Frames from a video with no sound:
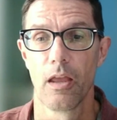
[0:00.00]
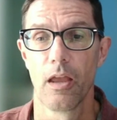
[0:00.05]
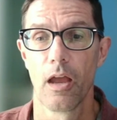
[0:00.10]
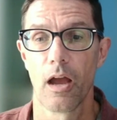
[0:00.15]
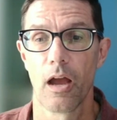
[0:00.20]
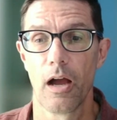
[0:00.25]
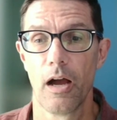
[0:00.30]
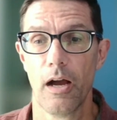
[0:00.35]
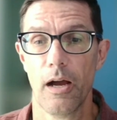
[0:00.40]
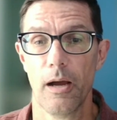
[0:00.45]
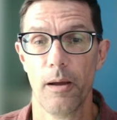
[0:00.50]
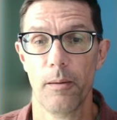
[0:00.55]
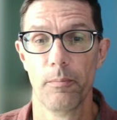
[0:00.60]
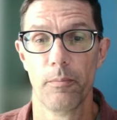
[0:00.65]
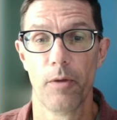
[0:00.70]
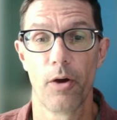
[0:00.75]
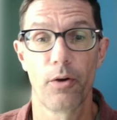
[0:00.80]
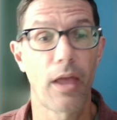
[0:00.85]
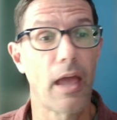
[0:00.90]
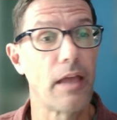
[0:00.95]

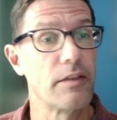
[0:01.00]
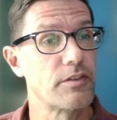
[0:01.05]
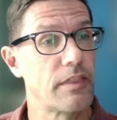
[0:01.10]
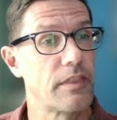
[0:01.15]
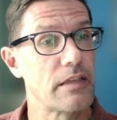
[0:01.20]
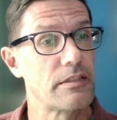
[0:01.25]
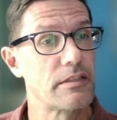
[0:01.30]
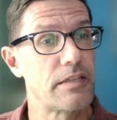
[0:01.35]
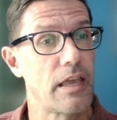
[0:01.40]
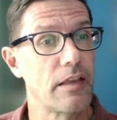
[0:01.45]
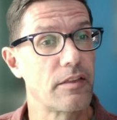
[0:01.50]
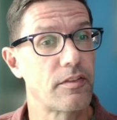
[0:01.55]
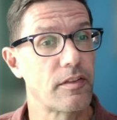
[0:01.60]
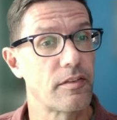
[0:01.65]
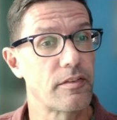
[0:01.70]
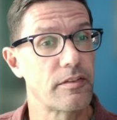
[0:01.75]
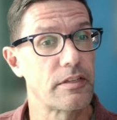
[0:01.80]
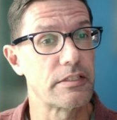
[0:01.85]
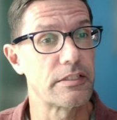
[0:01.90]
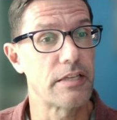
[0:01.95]
Okay, so that takes
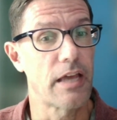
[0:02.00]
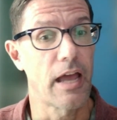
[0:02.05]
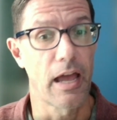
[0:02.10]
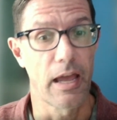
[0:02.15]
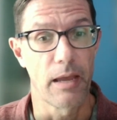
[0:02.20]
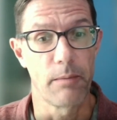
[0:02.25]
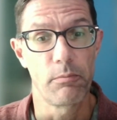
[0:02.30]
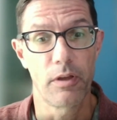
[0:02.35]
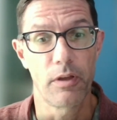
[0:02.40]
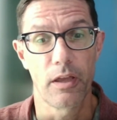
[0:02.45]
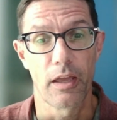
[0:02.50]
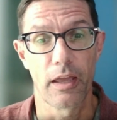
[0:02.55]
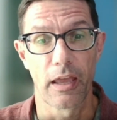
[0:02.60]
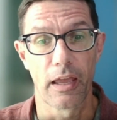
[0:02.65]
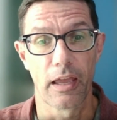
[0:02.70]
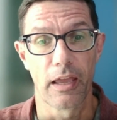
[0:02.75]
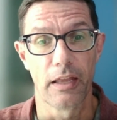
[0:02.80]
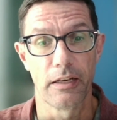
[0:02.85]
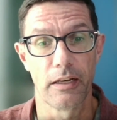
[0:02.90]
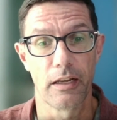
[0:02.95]
us to time,
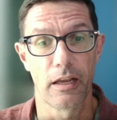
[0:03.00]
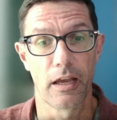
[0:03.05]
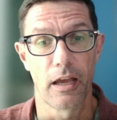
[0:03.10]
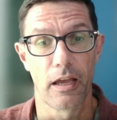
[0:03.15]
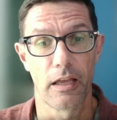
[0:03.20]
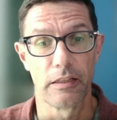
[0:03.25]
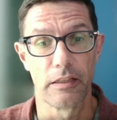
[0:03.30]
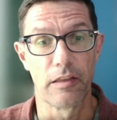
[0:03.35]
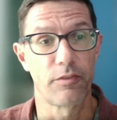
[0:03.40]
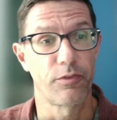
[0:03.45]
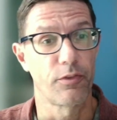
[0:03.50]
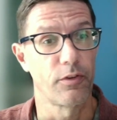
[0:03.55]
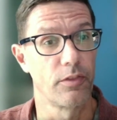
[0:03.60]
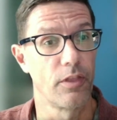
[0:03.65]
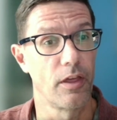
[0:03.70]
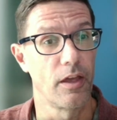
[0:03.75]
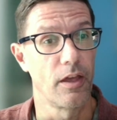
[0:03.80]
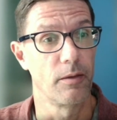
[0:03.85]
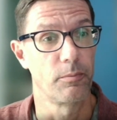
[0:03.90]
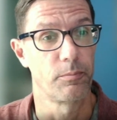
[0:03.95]
and at least for
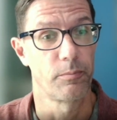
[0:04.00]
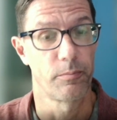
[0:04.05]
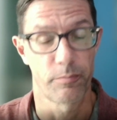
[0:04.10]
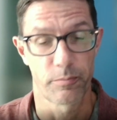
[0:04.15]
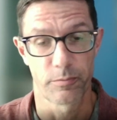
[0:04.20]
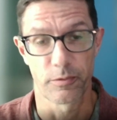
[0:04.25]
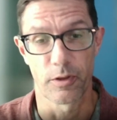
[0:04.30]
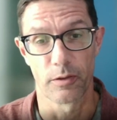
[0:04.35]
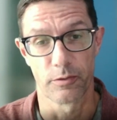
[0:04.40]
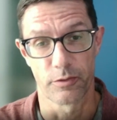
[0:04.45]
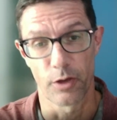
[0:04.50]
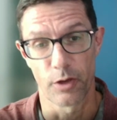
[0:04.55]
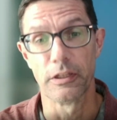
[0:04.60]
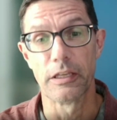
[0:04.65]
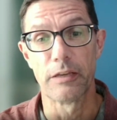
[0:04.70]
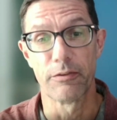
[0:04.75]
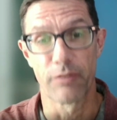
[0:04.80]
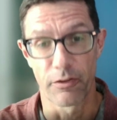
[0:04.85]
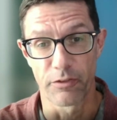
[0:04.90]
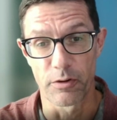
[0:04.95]
don't
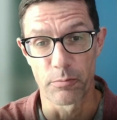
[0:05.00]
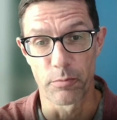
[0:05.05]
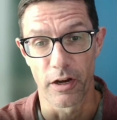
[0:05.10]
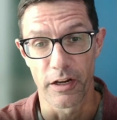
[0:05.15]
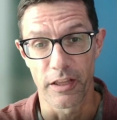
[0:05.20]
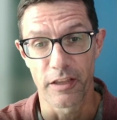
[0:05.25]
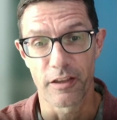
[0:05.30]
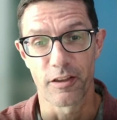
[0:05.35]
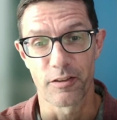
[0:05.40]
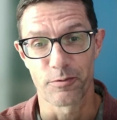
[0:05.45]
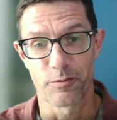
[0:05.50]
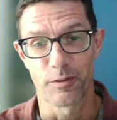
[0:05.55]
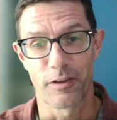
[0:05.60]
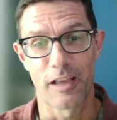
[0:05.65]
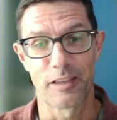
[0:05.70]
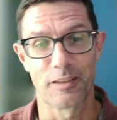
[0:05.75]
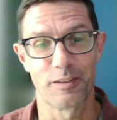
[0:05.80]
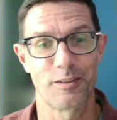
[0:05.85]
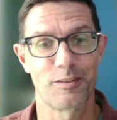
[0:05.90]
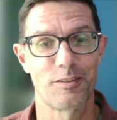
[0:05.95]
leave everybody because we
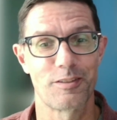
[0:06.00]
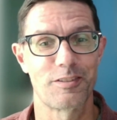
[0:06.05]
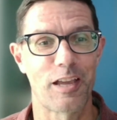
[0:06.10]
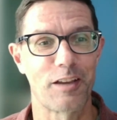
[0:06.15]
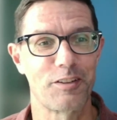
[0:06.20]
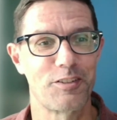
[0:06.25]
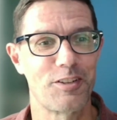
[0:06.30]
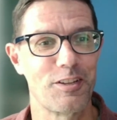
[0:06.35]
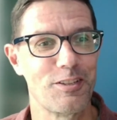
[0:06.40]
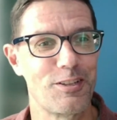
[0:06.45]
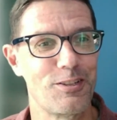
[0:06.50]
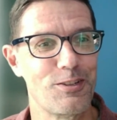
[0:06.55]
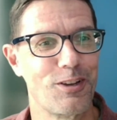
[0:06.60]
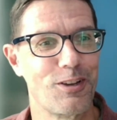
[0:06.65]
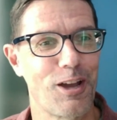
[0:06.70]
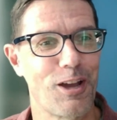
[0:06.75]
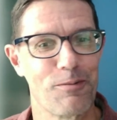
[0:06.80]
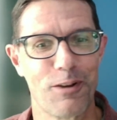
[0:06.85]
got section 2 coming